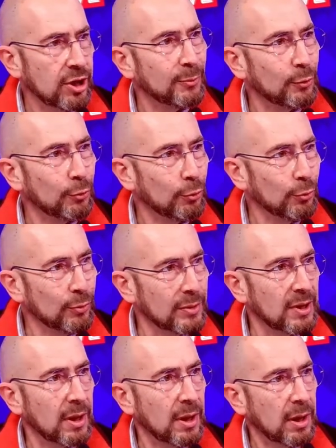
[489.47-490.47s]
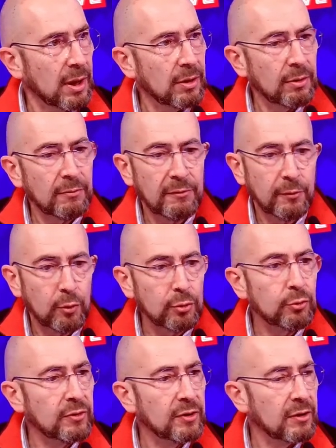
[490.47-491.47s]
to do, 4 to
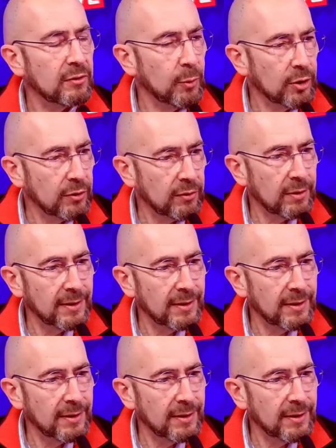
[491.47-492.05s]
6 months.